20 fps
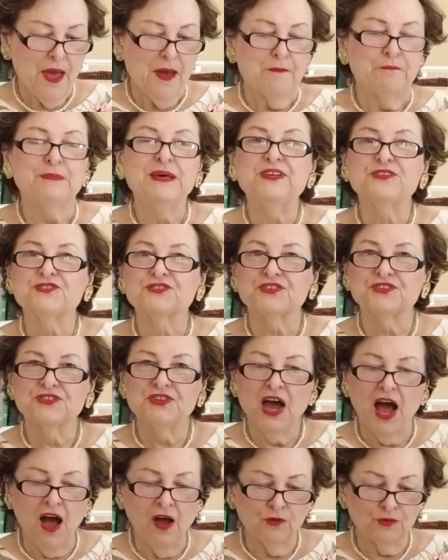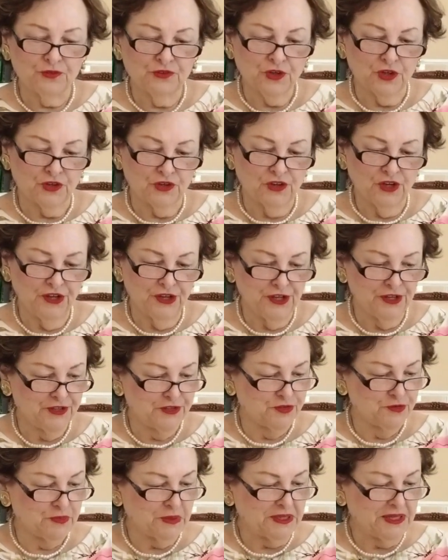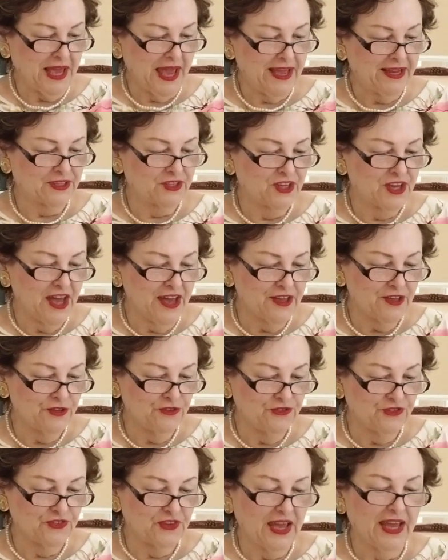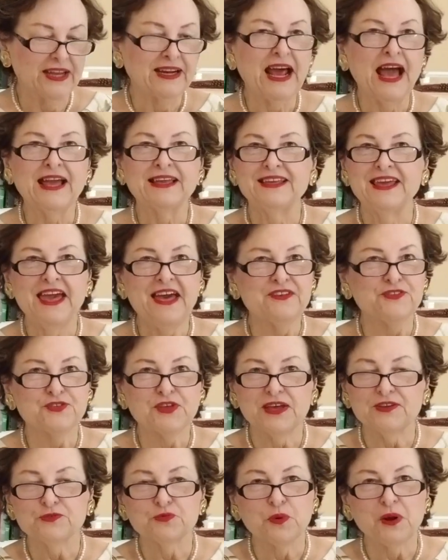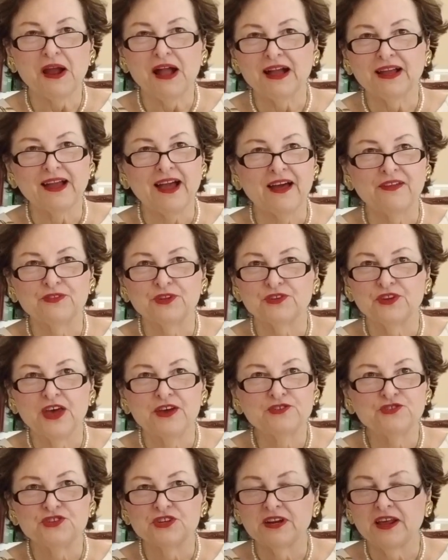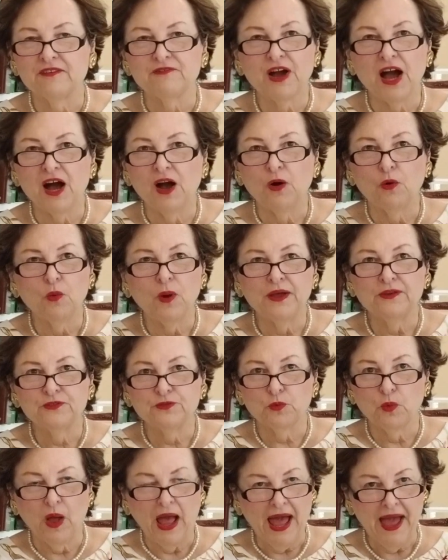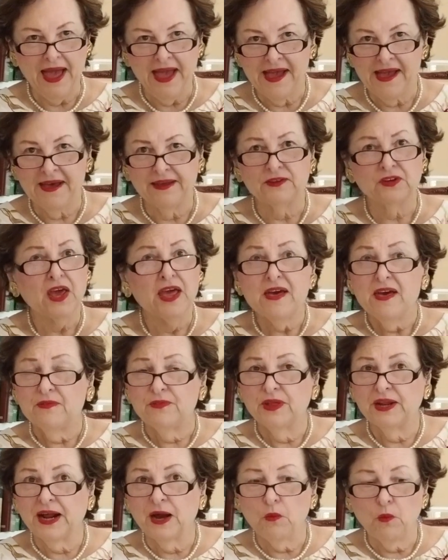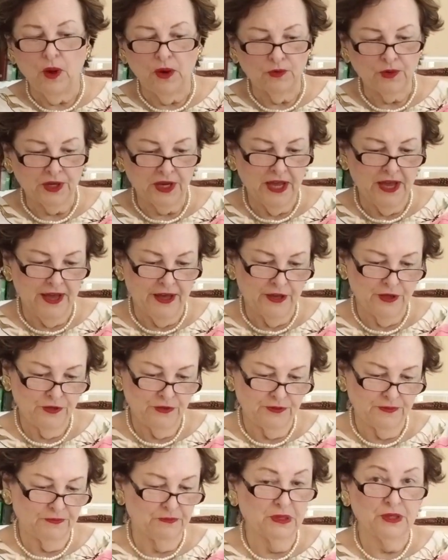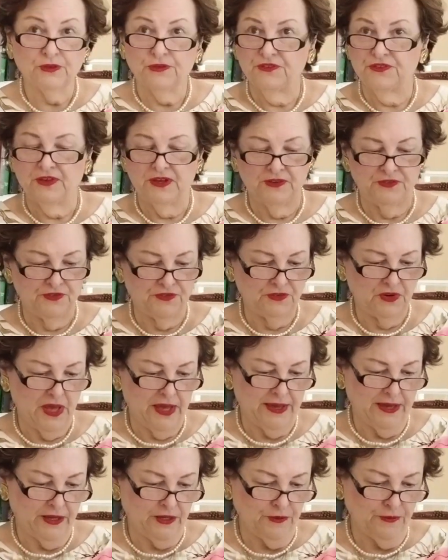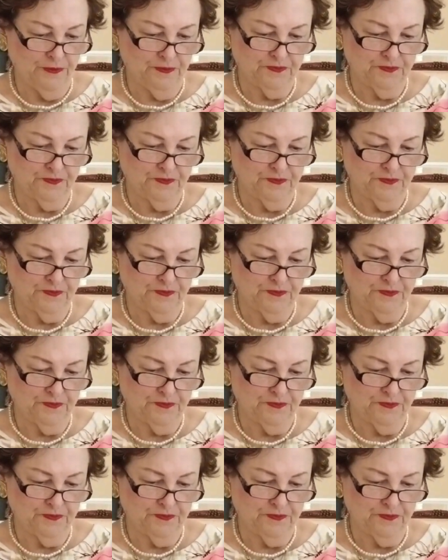Mr. Naughton, her husband, had goats, and I guess that's where I got the notion I've always had that I want a goat. Bill says no.